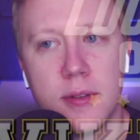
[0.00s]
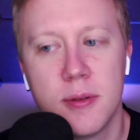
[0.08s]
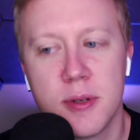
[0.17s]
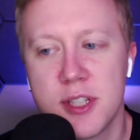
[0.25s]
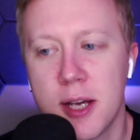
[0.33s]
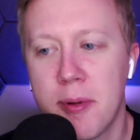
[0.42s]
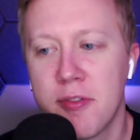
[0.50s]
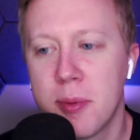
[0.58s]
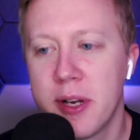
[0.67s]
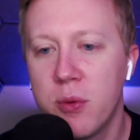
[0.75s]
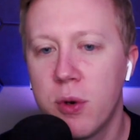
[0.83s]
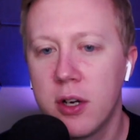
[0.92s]
What's up,
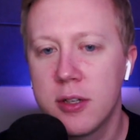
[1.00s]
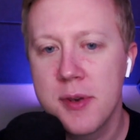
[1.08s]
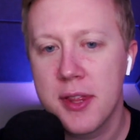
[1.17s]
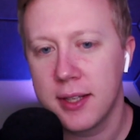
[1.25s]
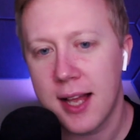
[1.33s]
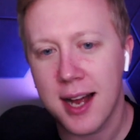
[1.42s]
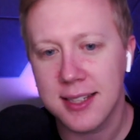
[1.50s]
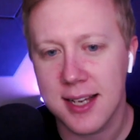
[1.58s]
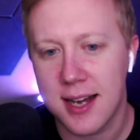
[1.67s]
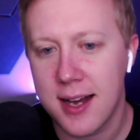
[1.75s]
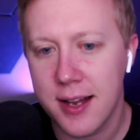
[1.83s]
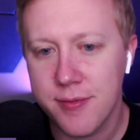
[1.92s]
everybody? Welcome to the Locked
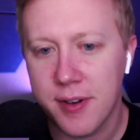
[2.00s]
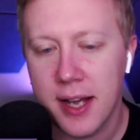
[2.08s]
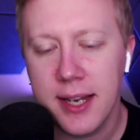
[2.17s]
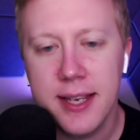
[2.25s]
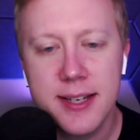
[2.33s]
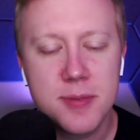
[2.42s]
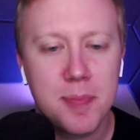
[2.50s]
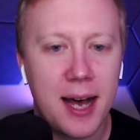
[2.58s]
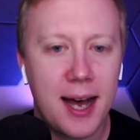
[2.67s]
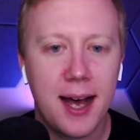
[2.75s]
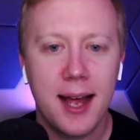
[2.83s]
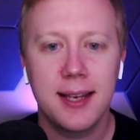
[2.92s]
On Vikings
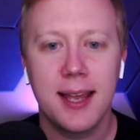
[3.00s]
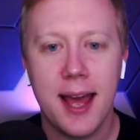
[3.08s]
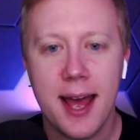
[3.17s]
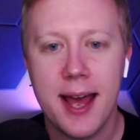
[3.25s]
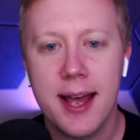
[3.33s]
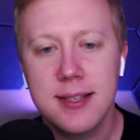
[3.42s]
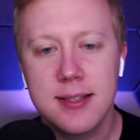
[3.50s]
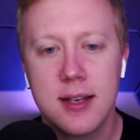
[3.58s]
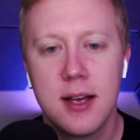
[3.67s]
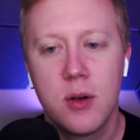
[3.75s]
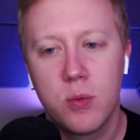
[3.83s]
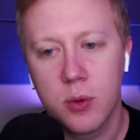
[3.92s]
podcast,
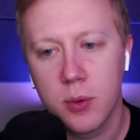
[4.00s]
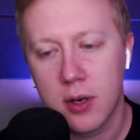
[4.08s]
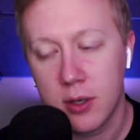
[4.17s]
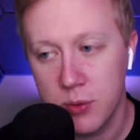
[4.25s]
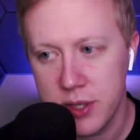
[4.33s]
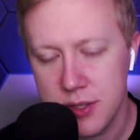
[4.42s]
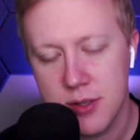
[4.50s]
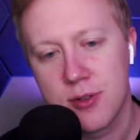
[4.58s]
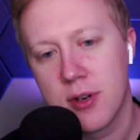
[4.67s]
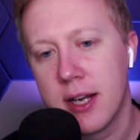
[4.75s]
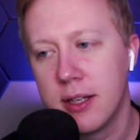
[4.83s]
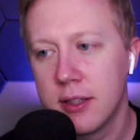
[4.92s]
where we're always
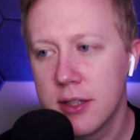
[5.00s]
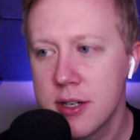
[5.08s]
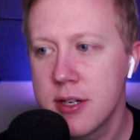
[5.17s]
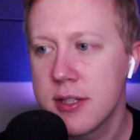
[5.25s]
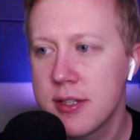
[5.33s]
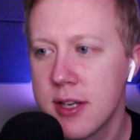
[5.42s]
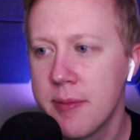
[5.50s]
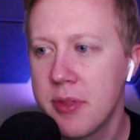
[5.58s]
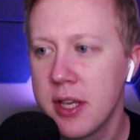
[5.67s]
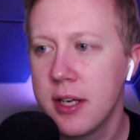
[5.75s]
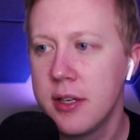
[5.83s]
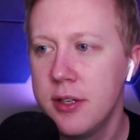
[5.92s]
trying to learn
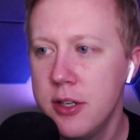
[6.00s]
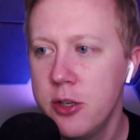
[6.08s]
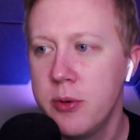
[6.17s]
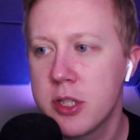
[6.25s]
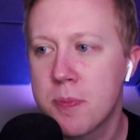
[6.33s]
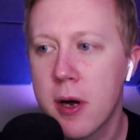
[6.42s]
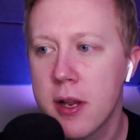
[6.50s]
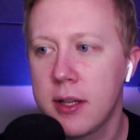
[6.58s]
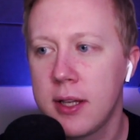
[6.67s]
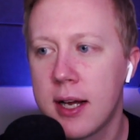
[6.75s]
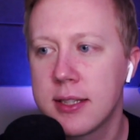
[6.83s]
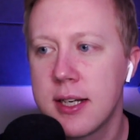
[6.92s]
something new. It's part of the
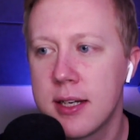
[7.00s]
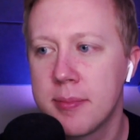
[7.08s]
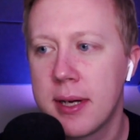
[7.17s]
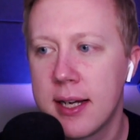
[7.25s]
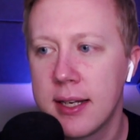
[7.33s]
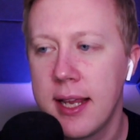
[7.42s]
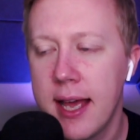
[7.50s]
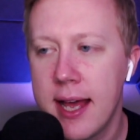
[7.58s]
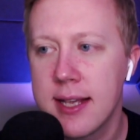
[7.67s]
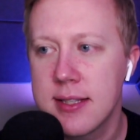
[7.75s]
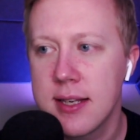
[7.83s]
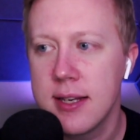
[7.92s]
Locked On
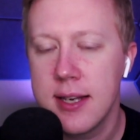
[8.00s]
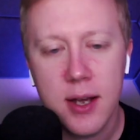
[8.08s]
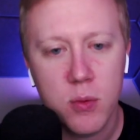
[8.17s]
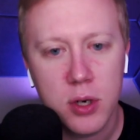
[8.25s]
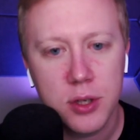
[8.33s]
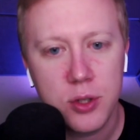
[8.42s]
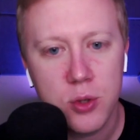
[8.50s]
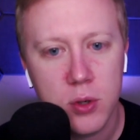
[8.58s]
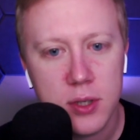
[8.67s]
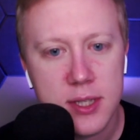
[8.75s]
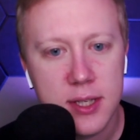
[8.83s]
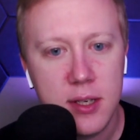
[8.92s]
Podcast Network, your
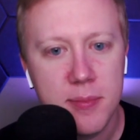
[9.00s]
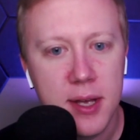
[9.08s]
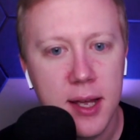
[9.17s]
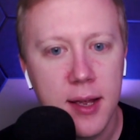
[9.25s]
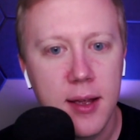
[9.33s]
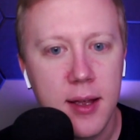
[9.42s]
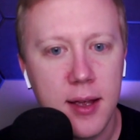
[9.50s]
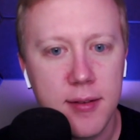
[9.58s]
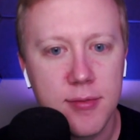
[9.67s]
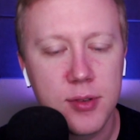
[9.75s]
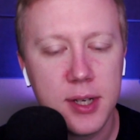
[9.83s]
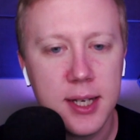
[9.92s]
team
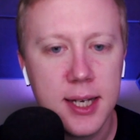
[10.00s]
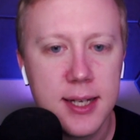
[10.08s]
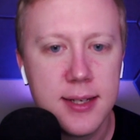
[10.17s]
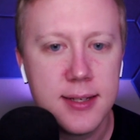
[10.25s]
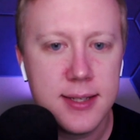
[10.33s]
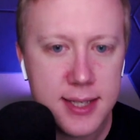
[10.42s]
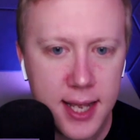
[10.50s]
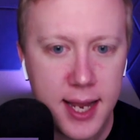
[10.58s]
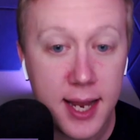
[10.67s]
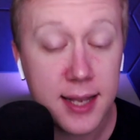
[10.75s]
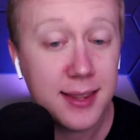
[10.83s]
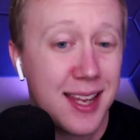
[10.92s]
every
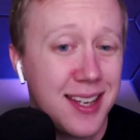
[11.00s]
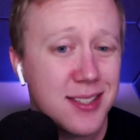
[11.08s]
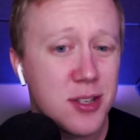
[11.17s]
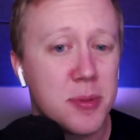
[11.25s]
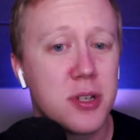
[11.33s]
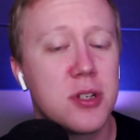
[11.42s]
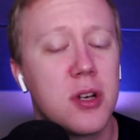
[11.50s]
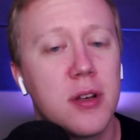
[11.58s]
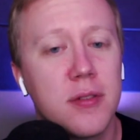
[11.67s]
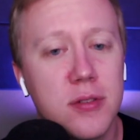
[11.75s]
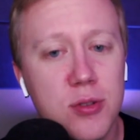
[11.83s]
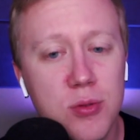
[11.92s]
day. And thank you so much uh,
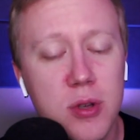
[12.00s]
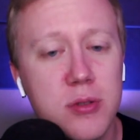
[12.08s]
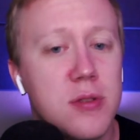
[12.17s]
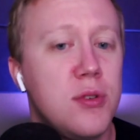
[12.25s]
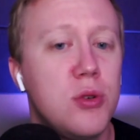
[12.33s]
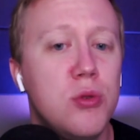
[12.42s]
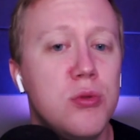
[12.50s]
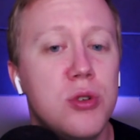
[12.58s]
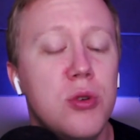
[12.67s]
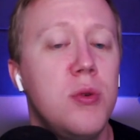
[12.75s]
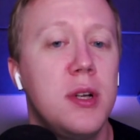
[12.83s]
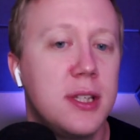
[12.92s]
to those of you who
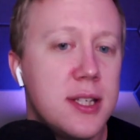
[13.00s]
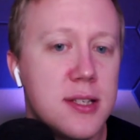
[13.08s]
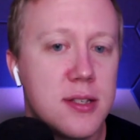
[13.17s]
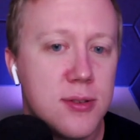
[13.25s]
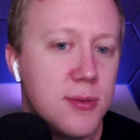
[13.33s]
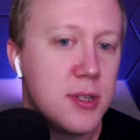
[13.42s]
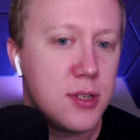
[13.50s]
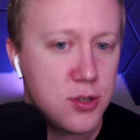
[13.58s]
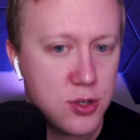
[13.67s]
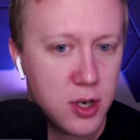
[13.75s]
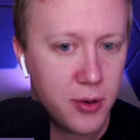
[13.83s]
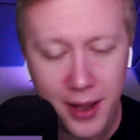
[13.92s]
do listen to this
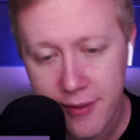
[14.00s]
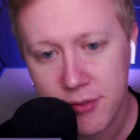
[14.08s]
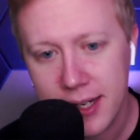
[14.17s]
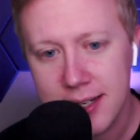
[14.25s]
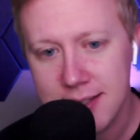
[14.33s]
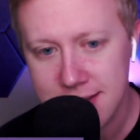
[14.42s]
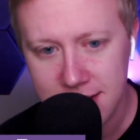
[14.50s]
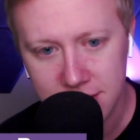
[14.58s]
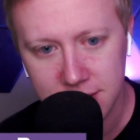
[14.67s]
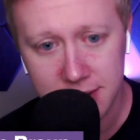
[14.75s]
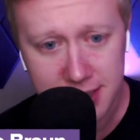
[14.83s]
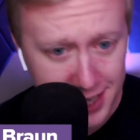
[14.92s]
show every
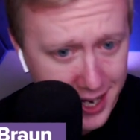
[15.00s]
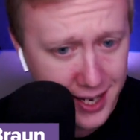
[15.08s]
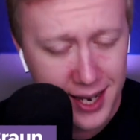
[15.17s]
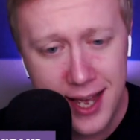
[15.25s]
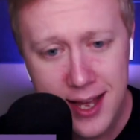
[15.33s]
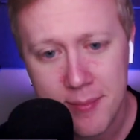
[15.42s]
single day.